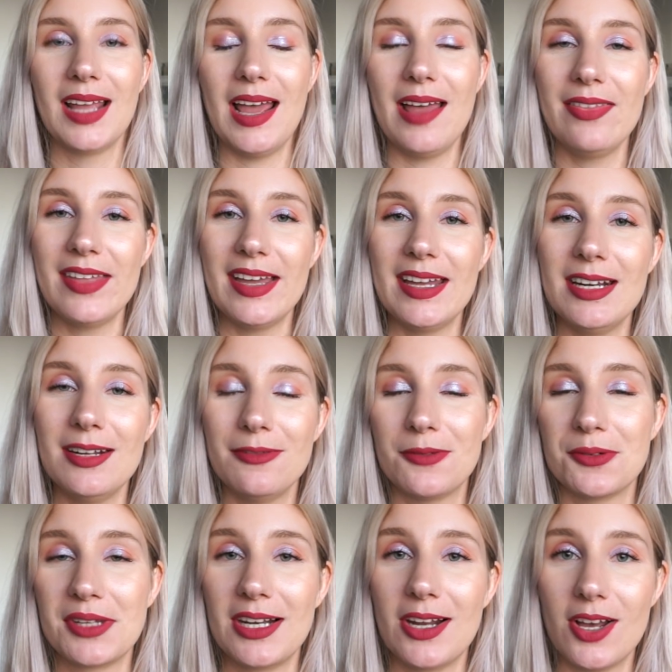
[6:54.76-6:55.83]
And then
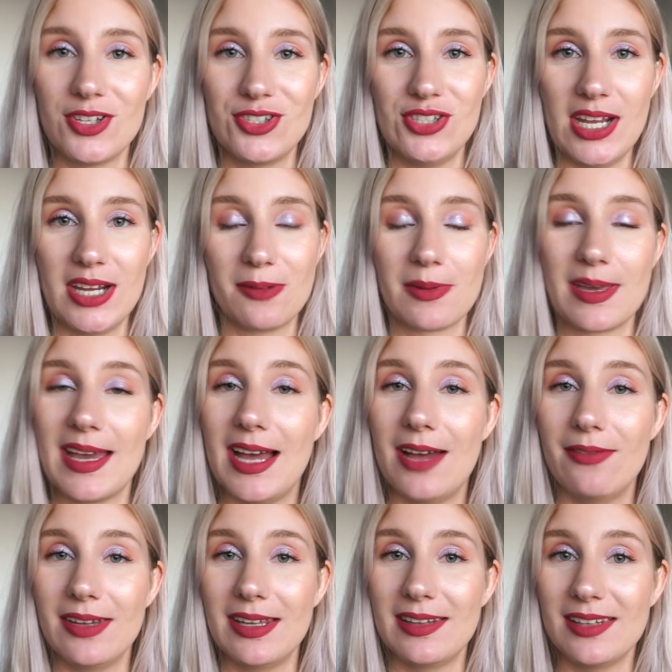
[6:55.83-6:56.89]
for the last shade we
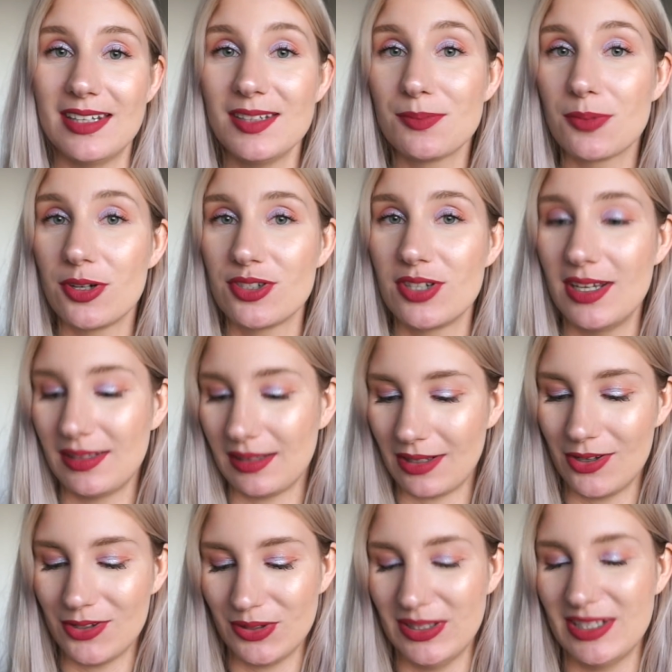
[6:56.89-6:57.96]
have in this project and
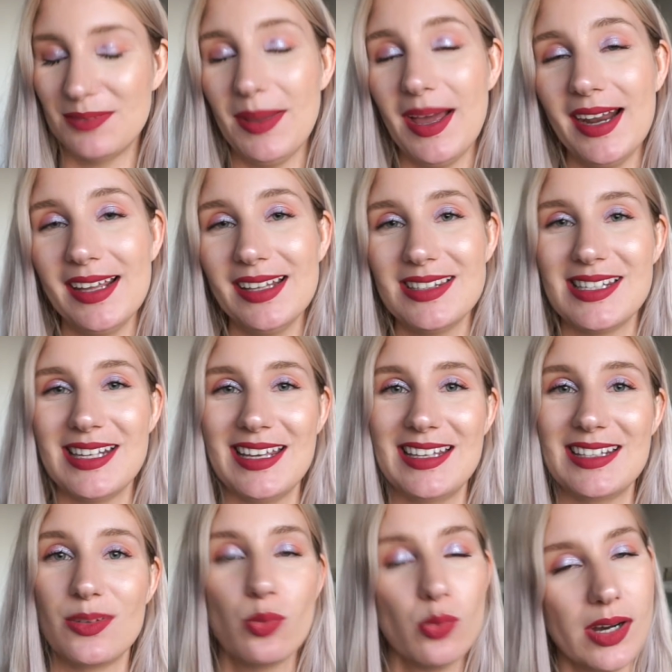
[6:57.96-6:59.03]
also in this palette
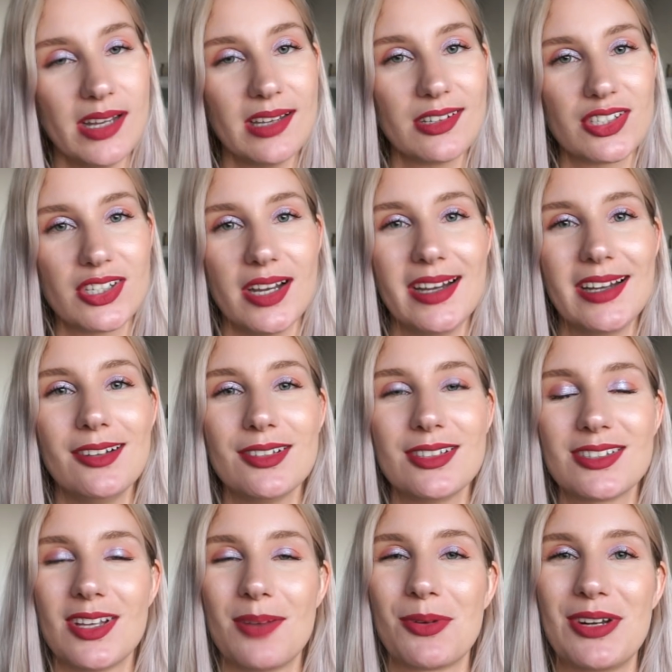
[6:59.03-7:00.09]
is Wild Child,
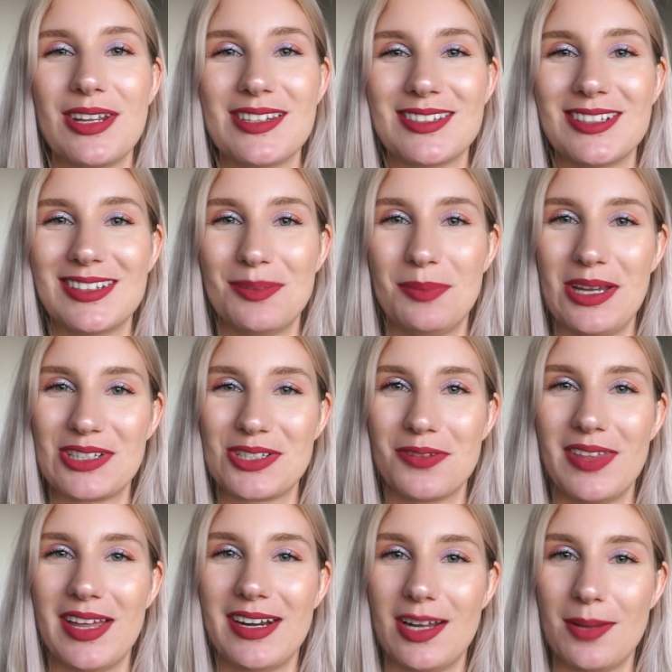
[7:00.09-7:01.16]
so I'm going to insert the picture of
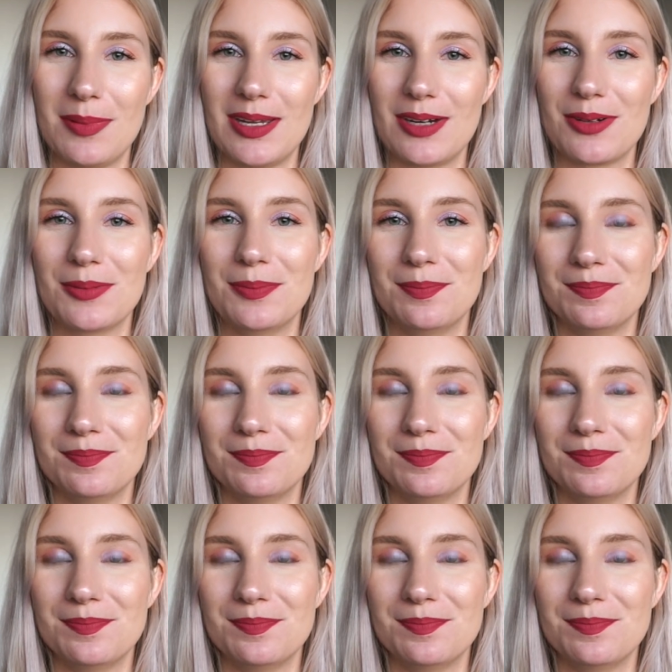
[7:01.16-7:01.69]
that up here.